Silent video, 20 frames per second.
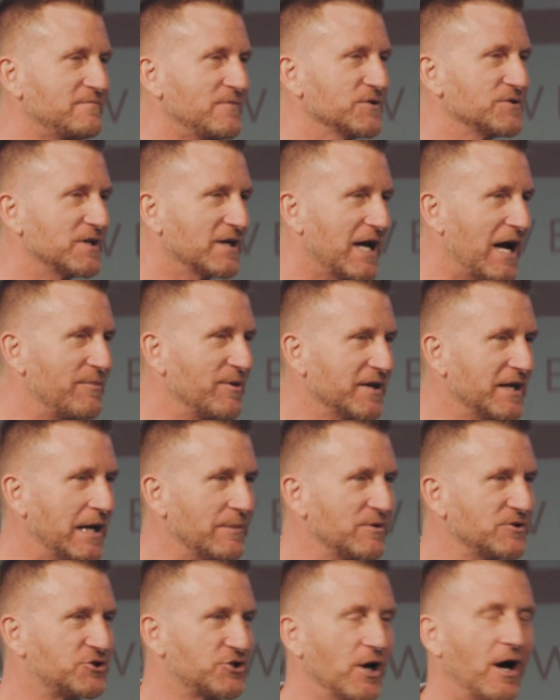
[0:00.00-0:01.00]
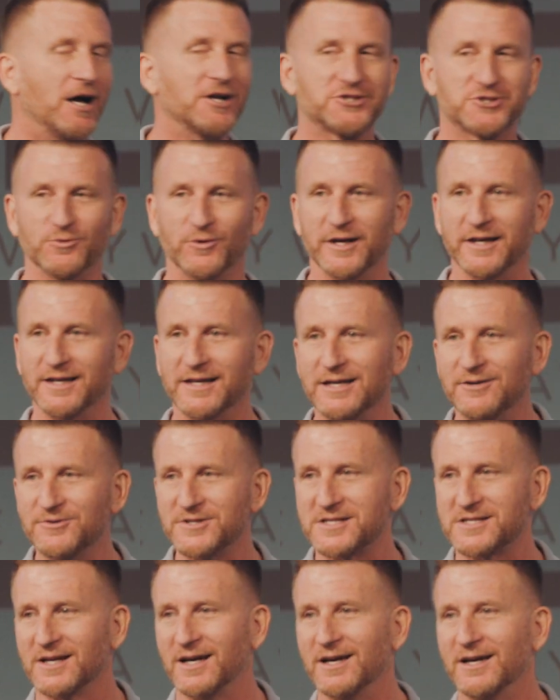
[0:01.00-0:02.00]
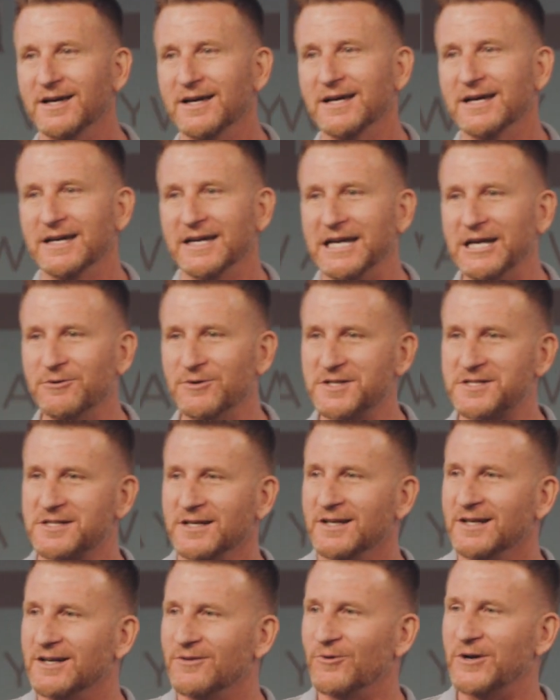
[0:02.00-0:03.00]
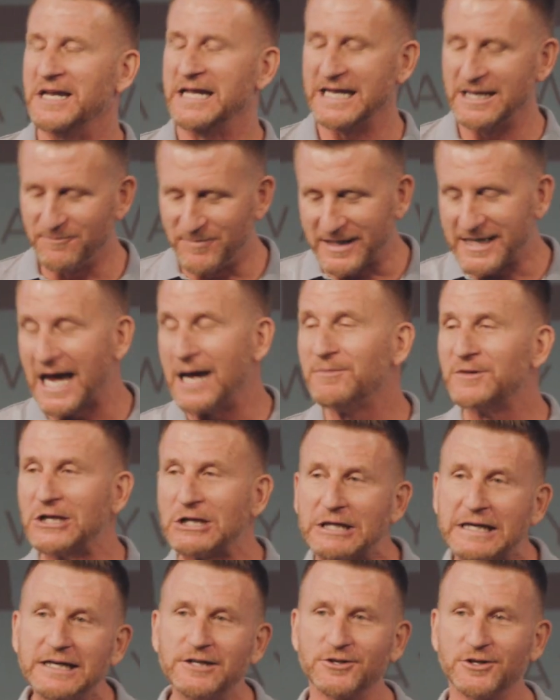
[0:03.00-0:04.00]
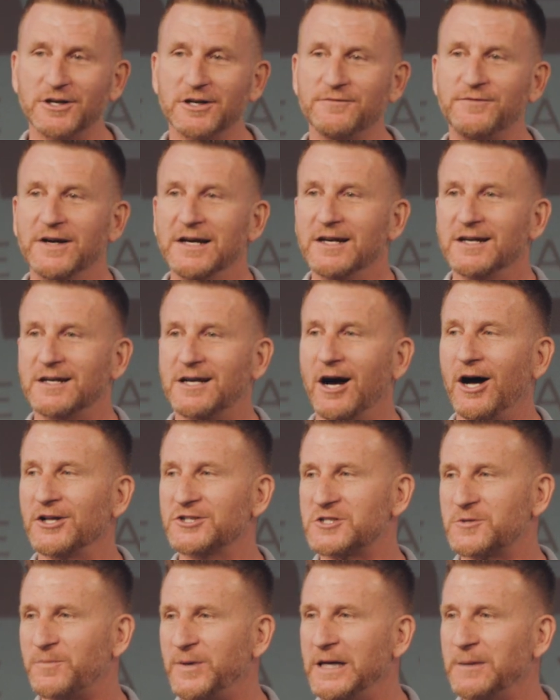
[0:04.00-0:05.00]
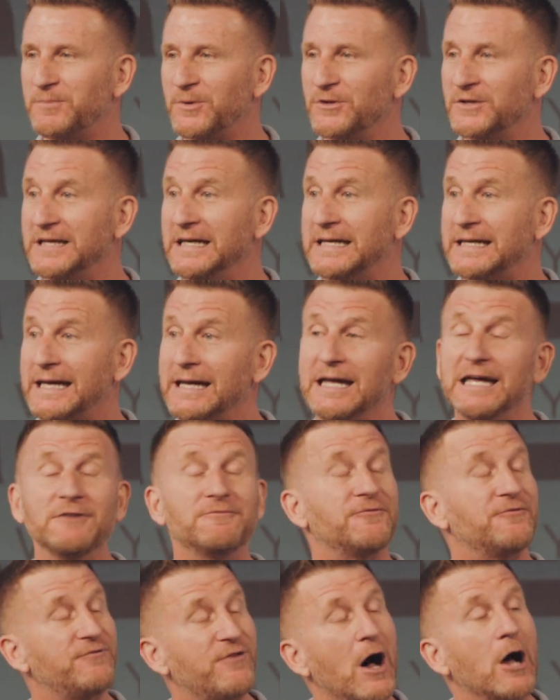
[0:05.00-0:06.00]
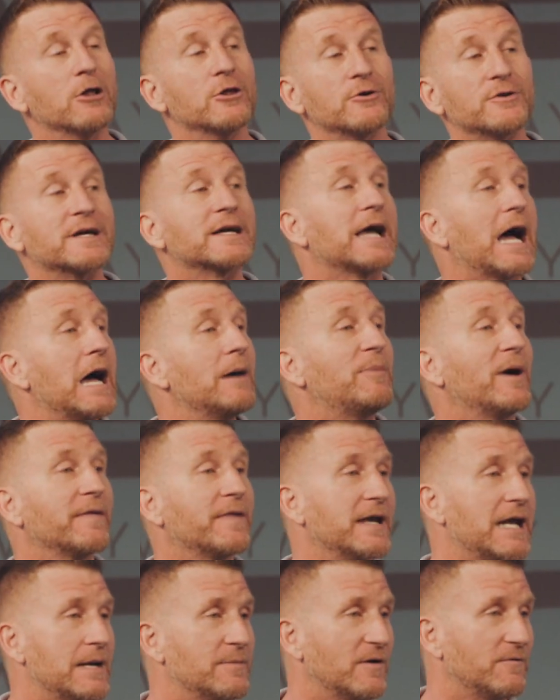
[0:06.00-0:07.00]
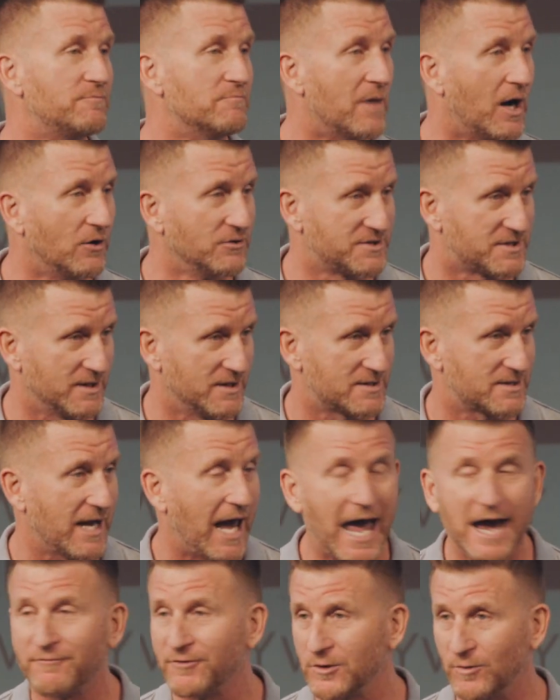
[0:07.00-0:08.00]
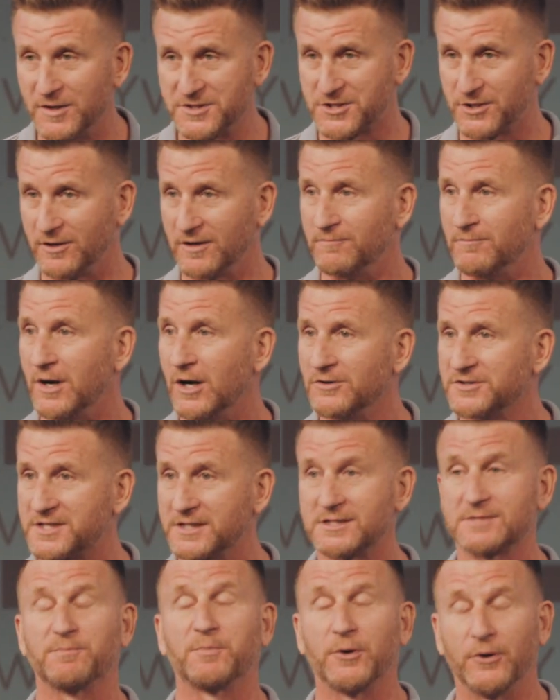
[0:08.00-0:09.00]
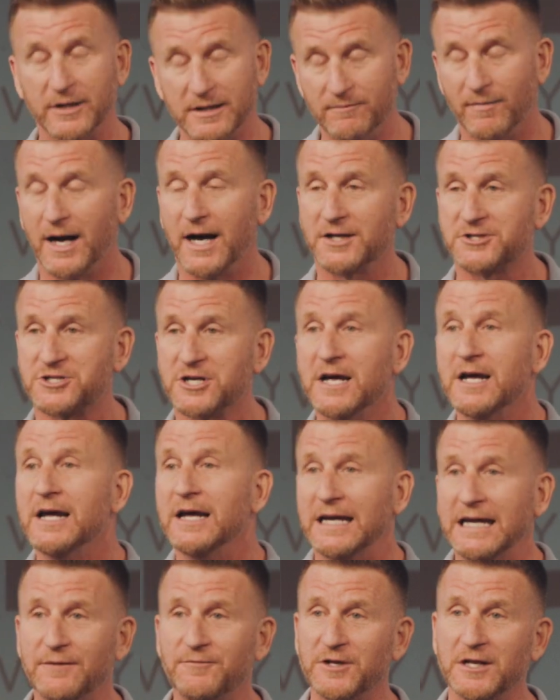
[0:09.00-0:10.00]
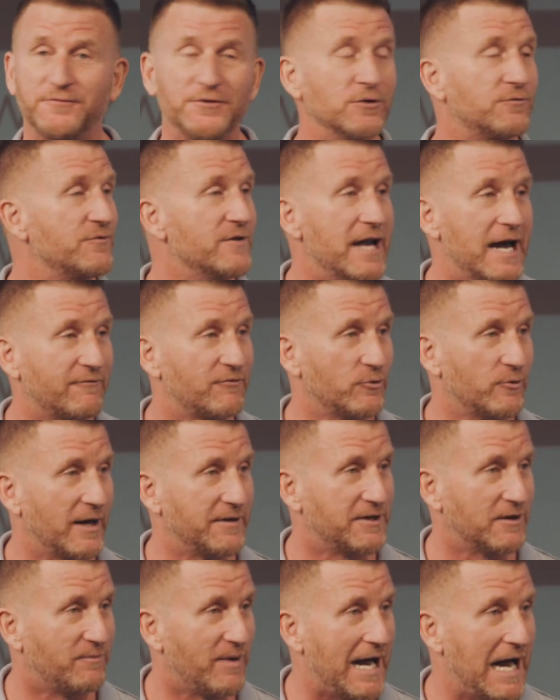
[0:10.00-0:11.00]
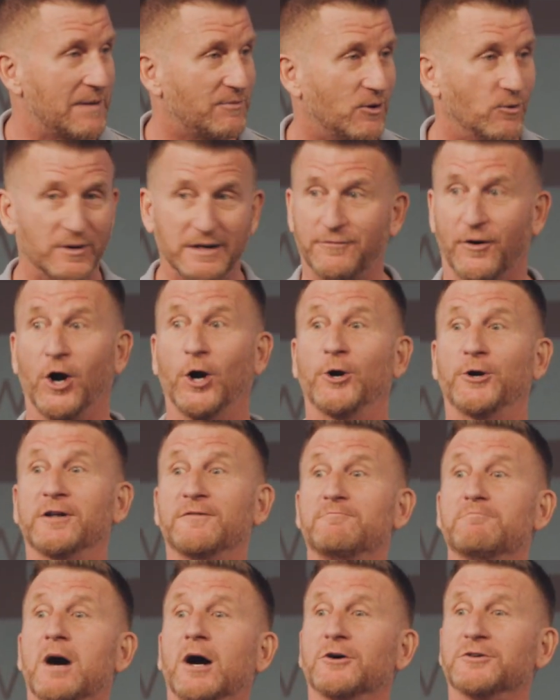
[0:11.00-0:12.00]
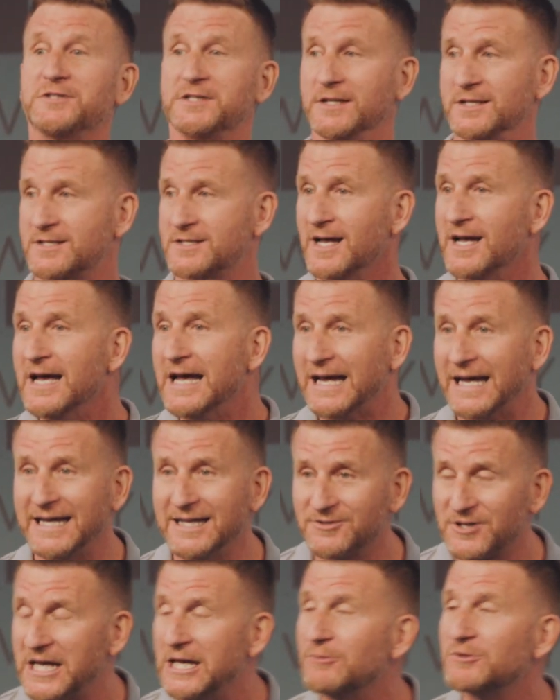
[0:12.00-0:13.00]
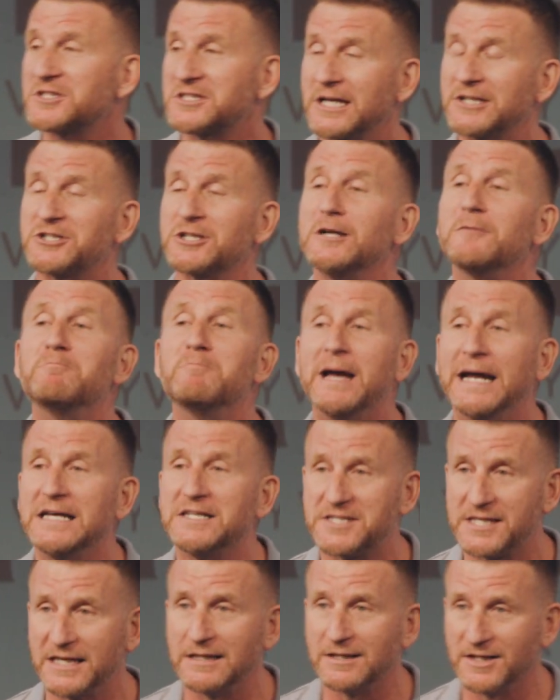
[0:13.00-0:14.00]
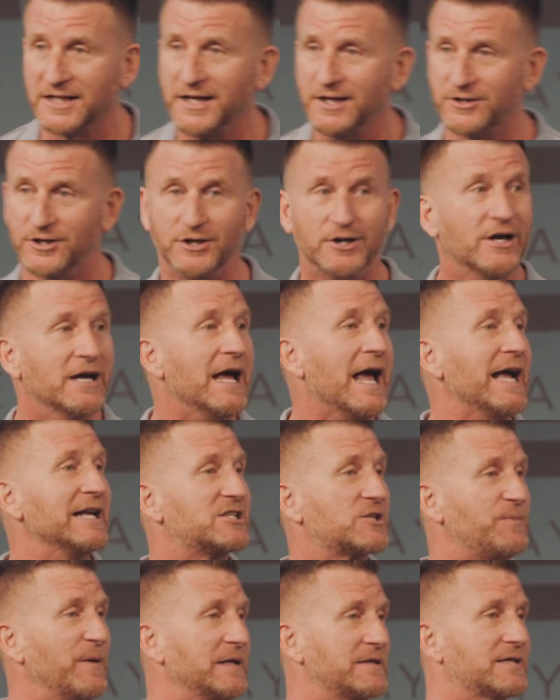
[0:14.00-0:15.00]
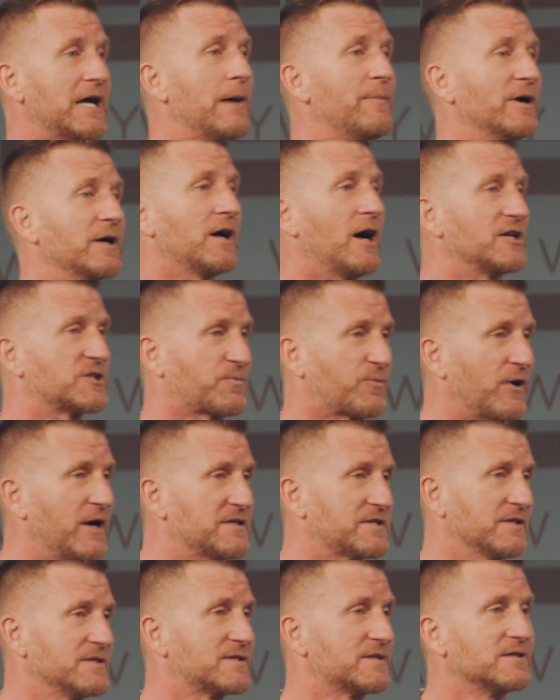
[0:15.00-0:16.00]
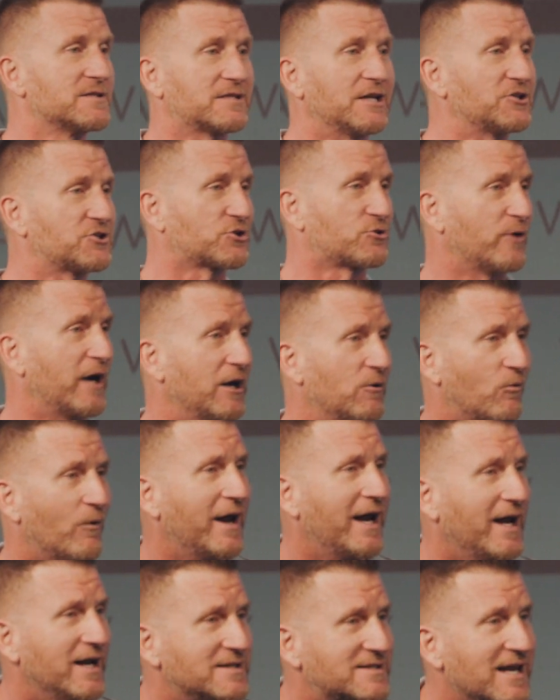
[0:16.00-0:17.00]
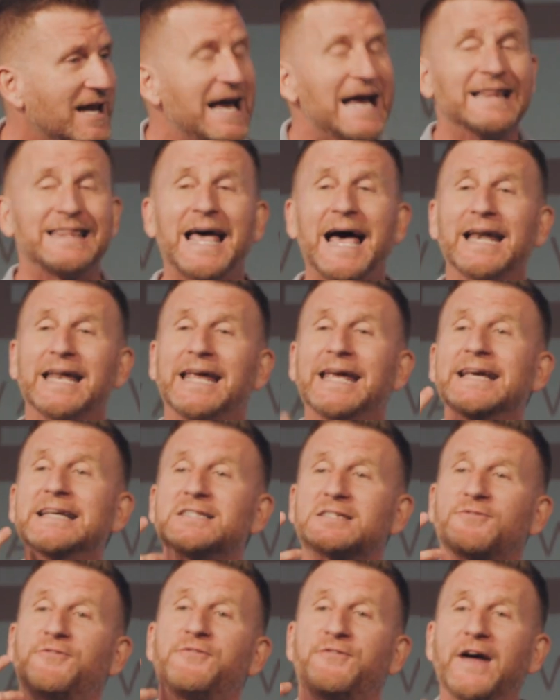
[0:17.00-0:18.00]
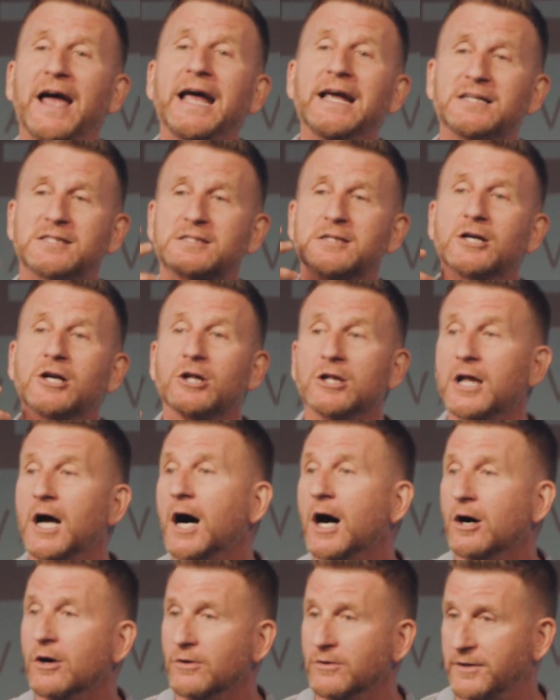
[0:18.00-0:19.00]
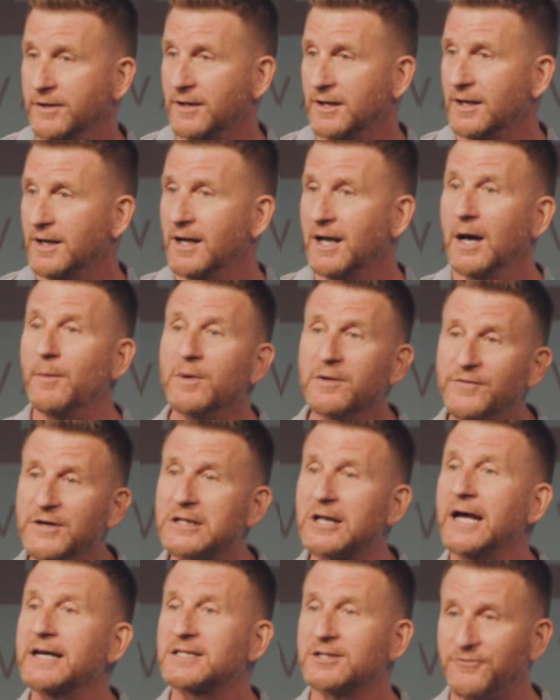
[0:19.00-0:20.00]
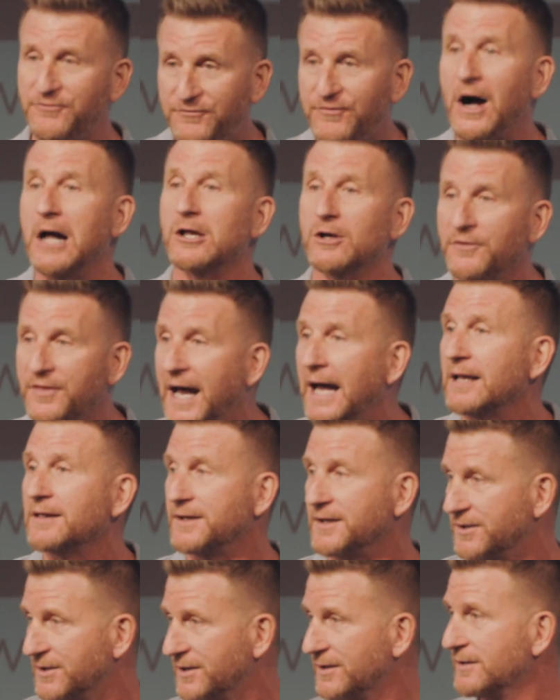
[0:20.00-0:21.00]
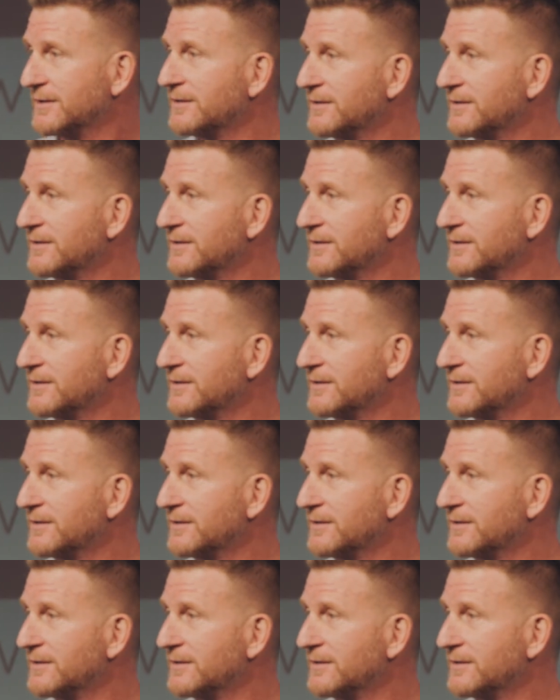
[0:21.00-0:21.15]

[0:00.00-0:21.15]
There's a guy by the name of Joshua, and he was, a, he was when he became the leader of God's people, he, he followed a guy by the name of Moses. Everyone's heard of Moses pretty much, even if you've never read the Bible. We've heard of Moses. He, he was such an amazing leader and spent time God's presence in such great ways that his face glowed. How many of you'd like to follow that leader?